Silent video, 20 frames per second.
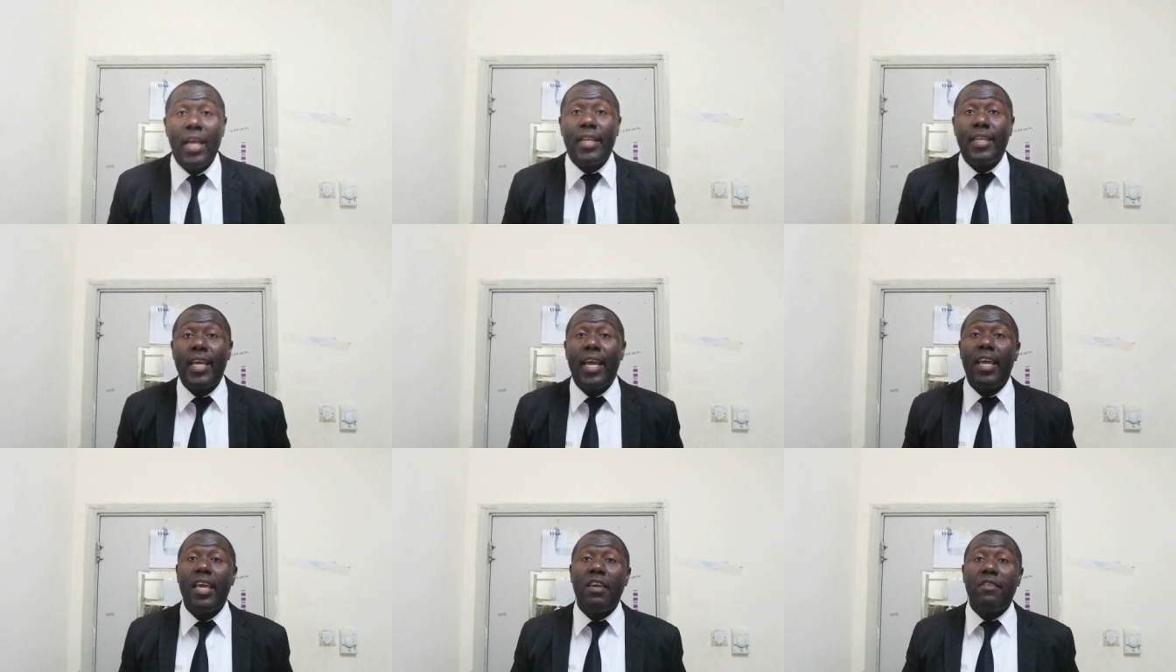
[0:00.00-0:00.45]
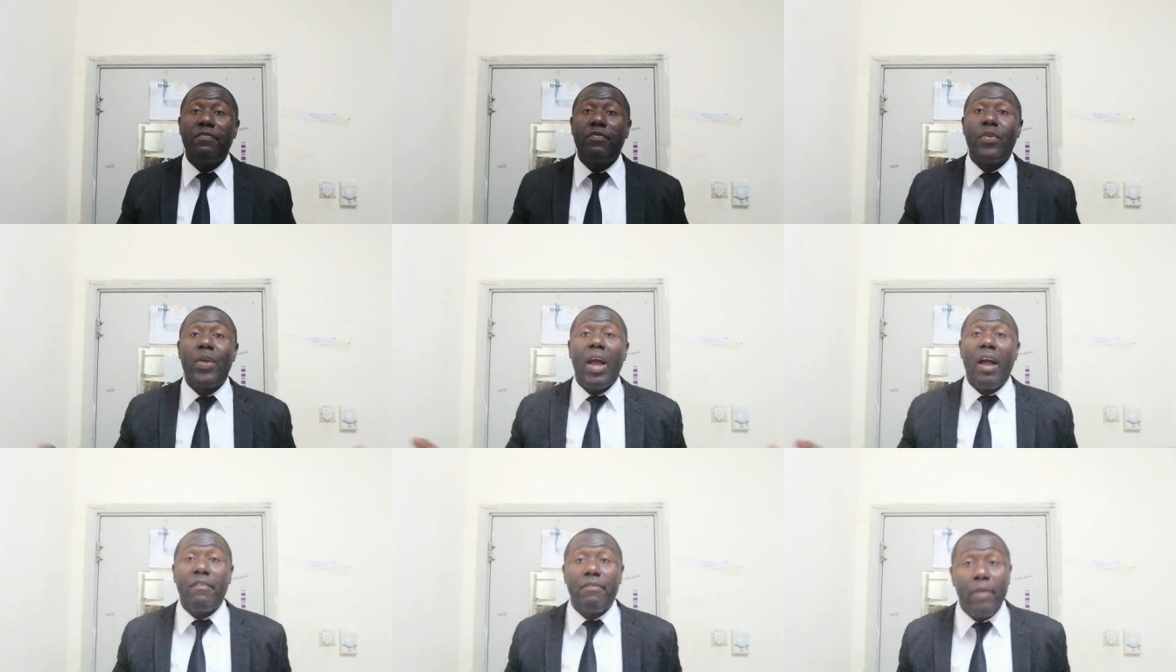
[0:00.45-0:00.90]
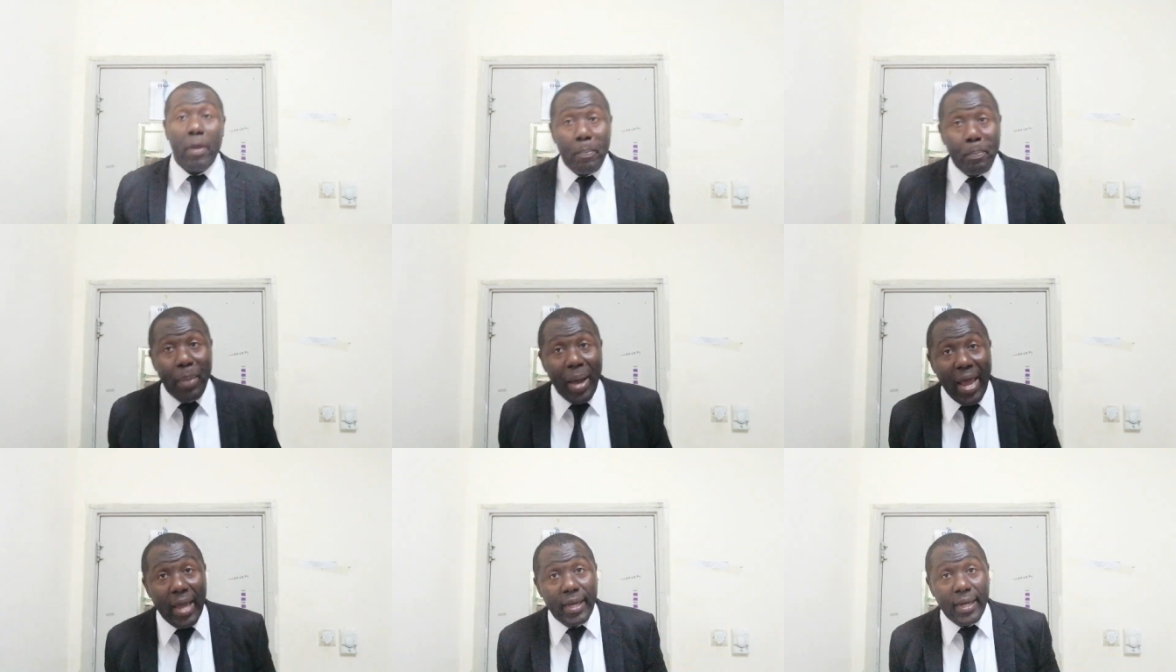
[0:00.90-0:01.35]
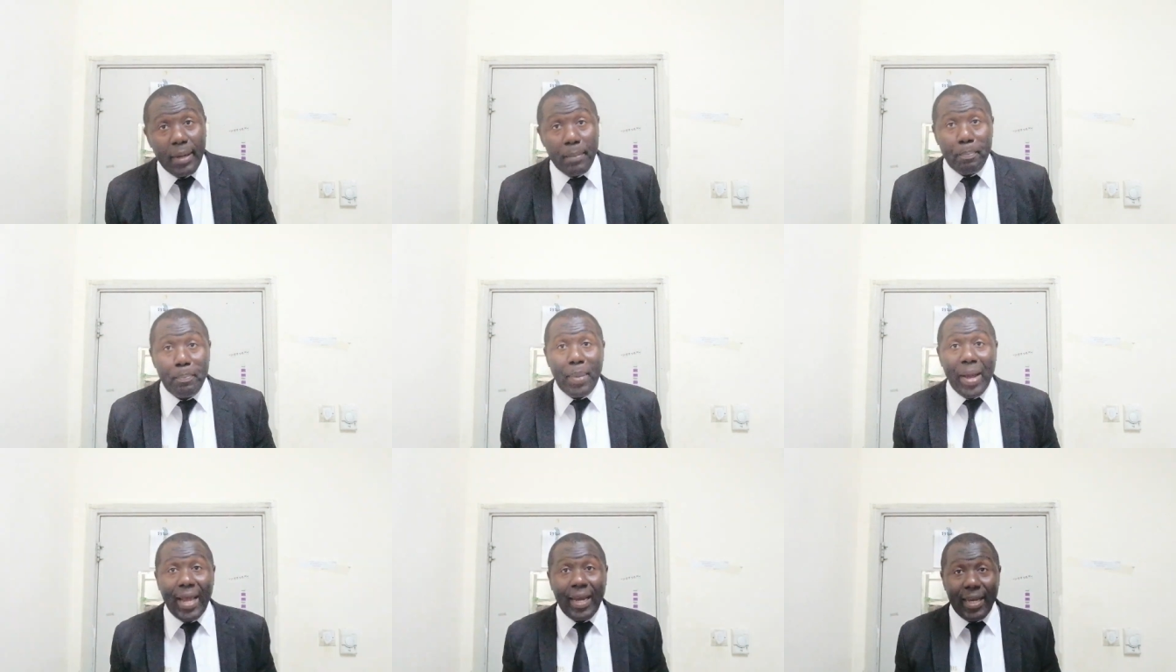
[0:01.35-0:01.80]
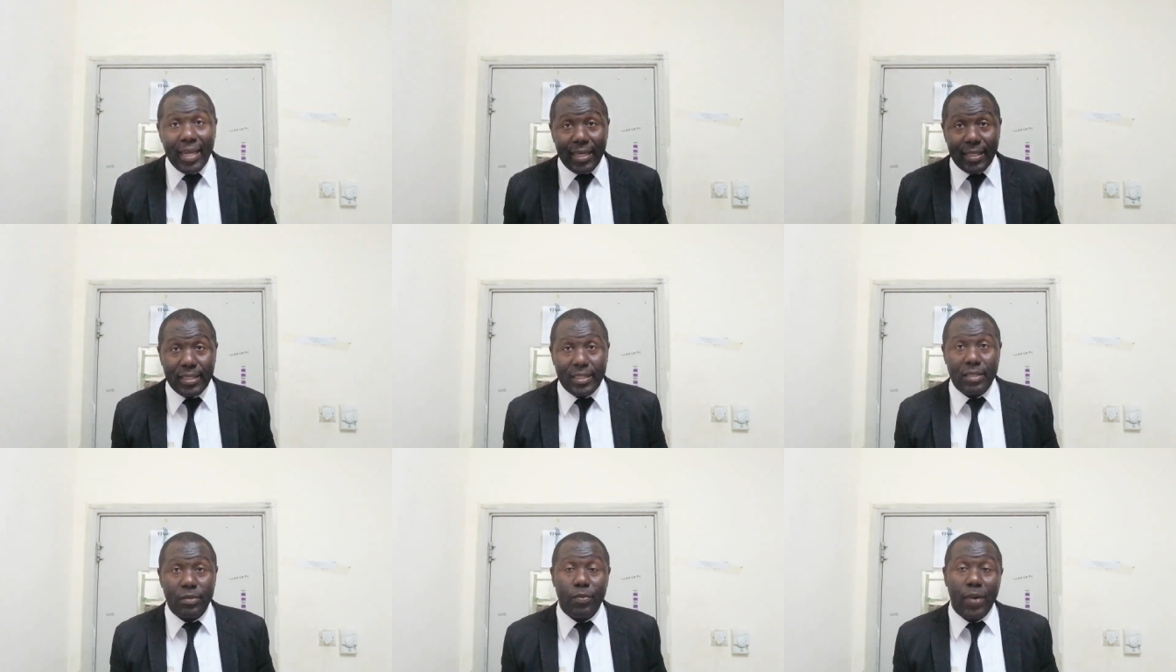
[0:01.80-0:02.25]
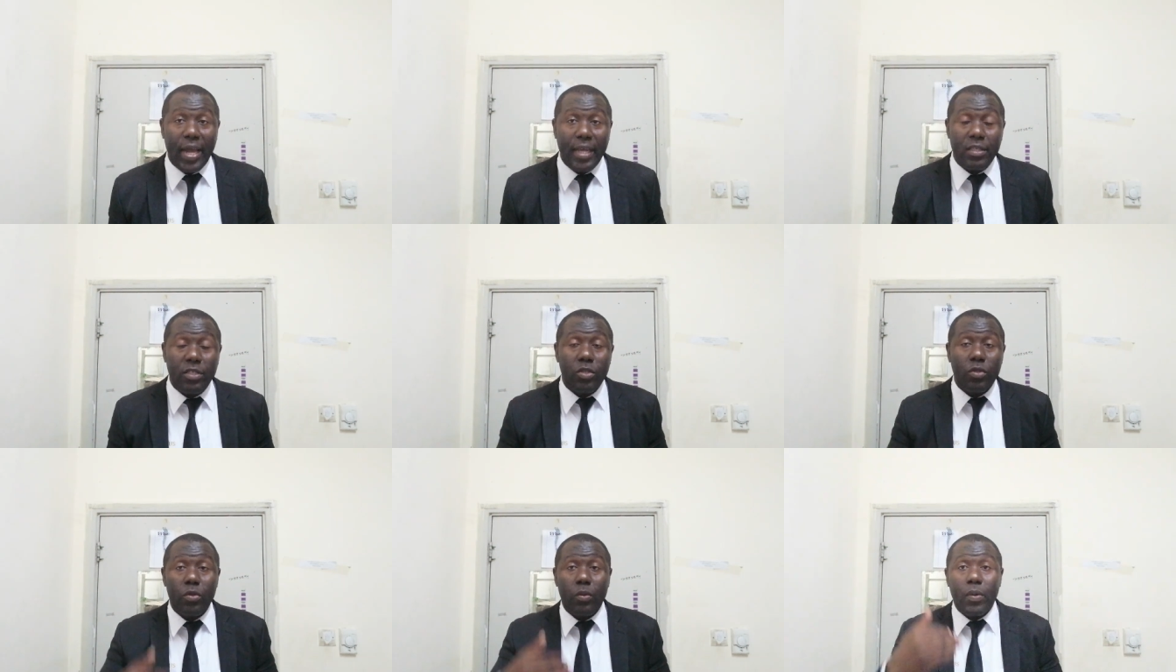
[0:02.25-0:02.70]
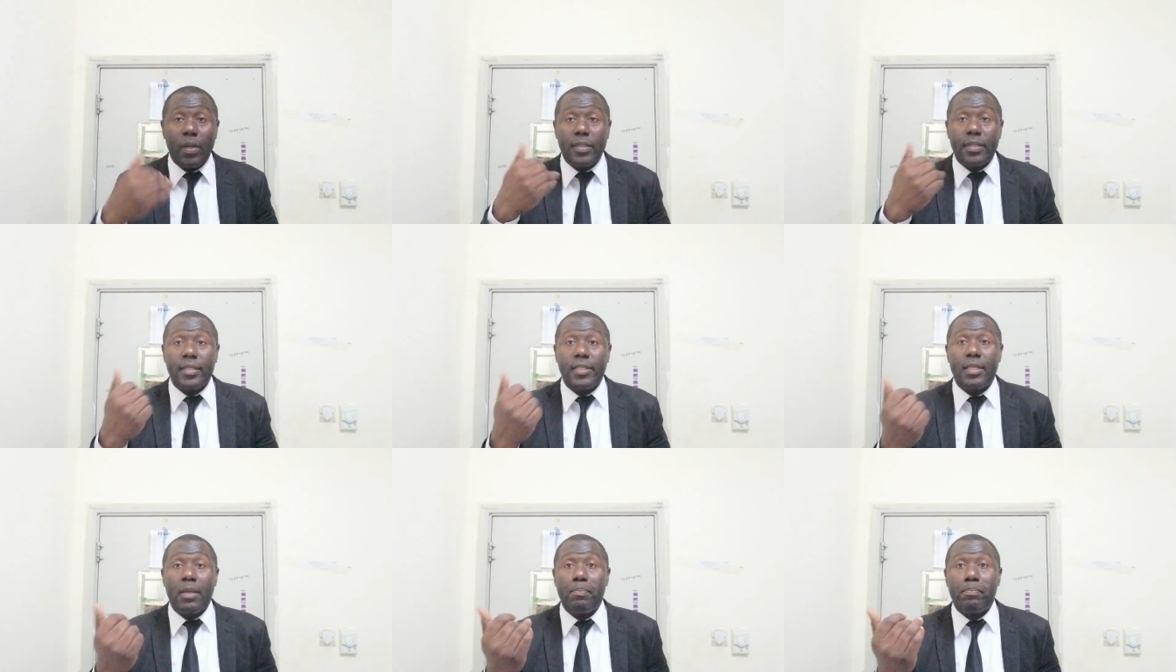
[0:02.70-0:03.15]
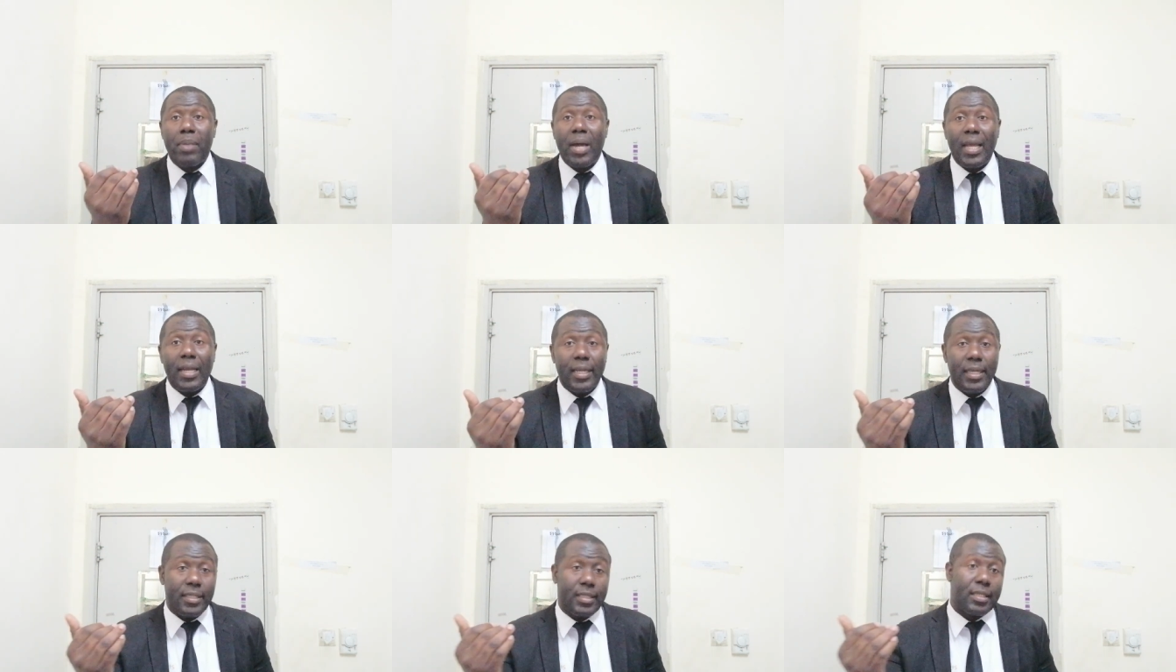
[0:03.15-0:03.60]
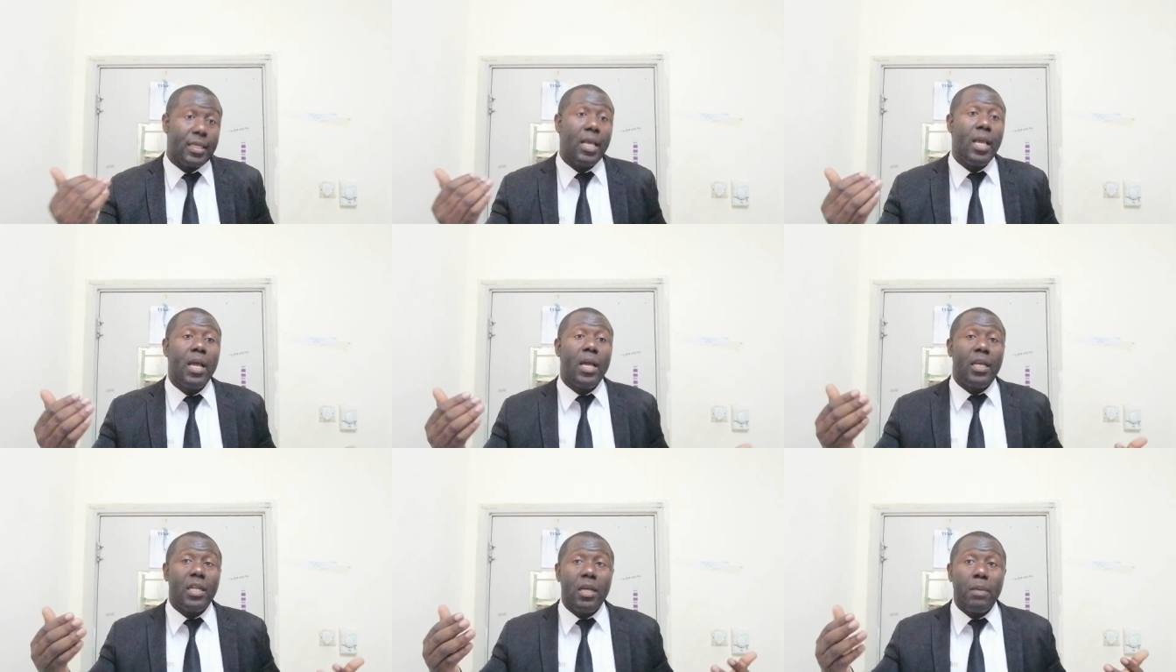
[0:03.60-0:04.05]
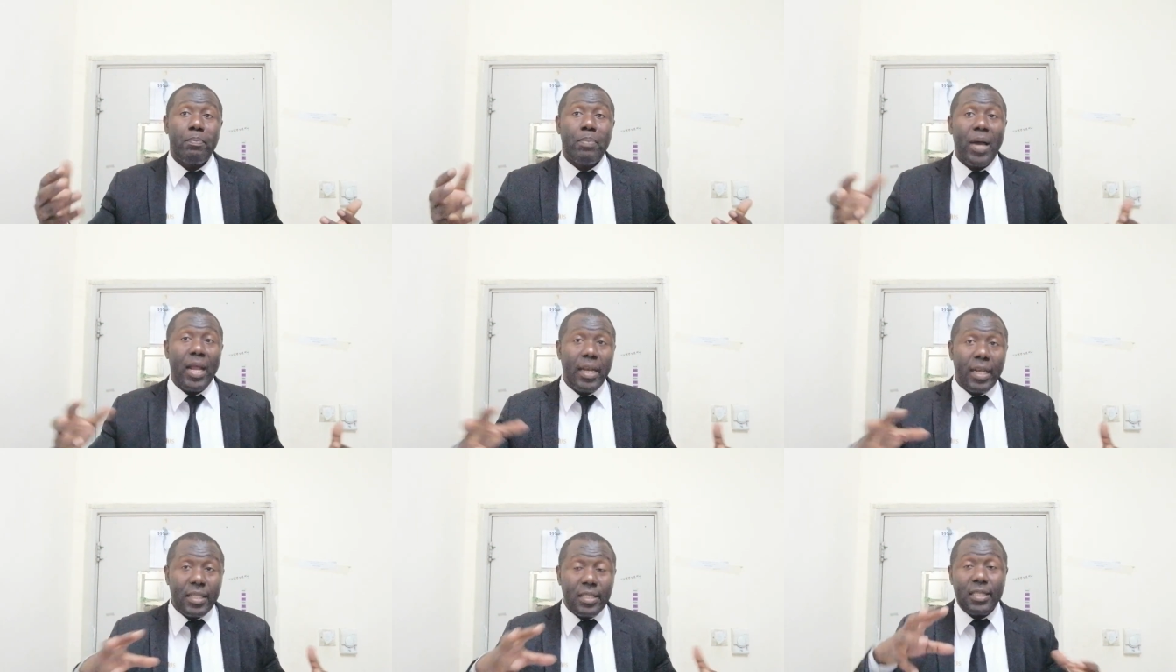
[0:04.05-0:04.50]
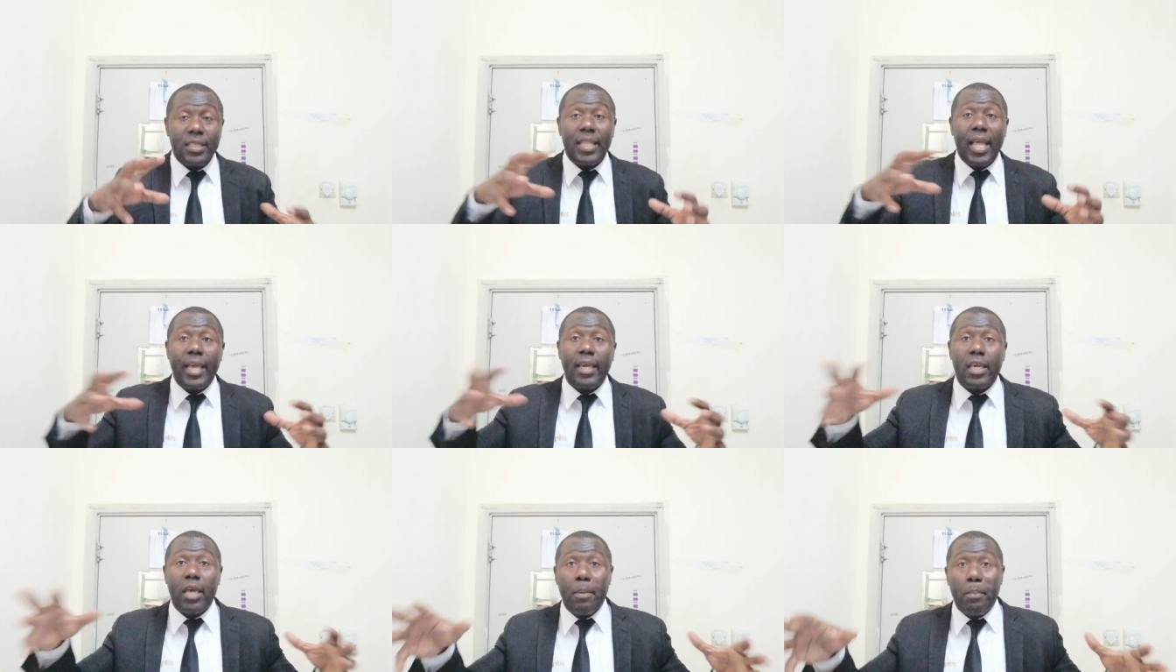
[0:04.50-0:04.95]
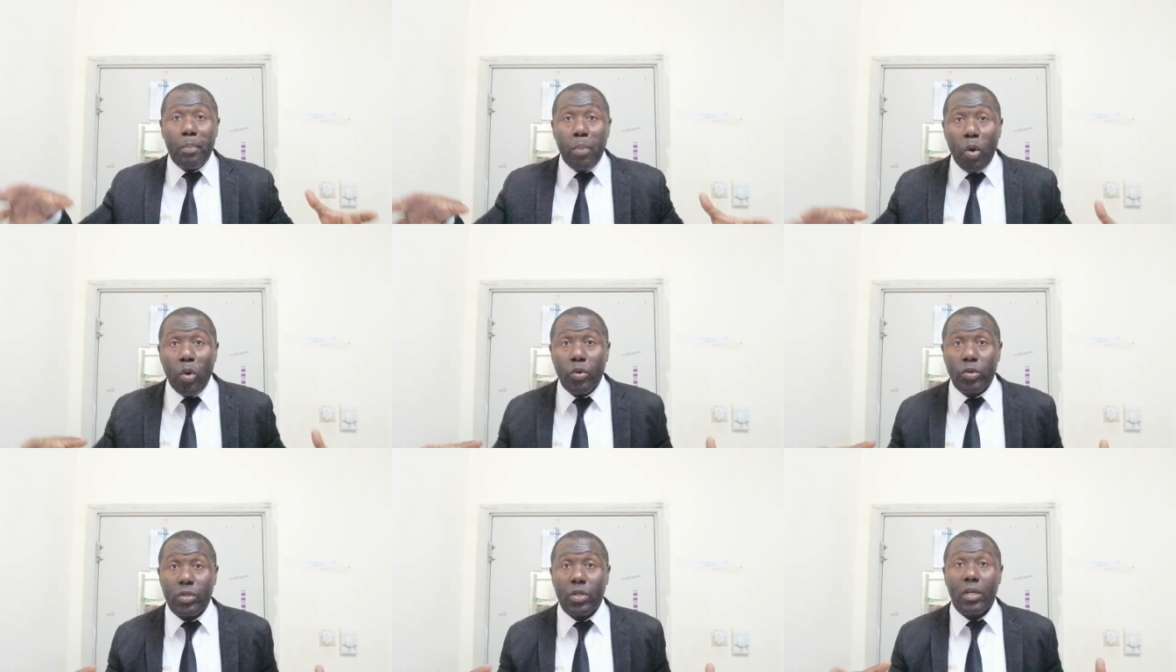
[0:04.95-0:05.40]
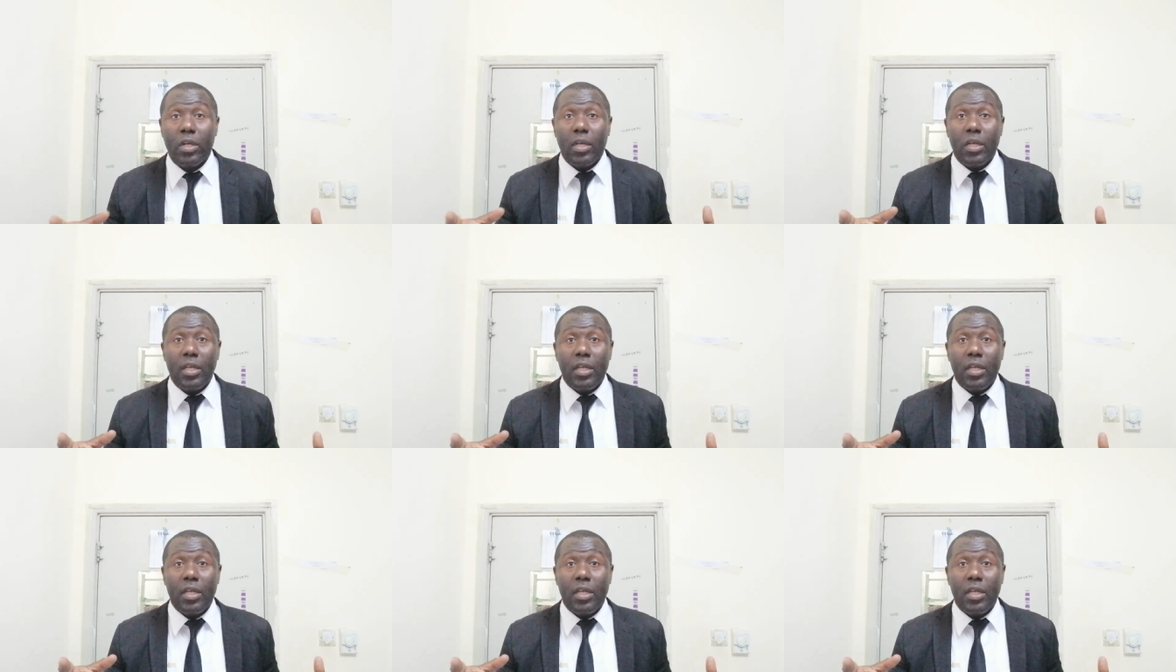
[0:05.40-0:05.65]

Then if you have a pallet, right, you know what is a pallet? The pallet is like a board.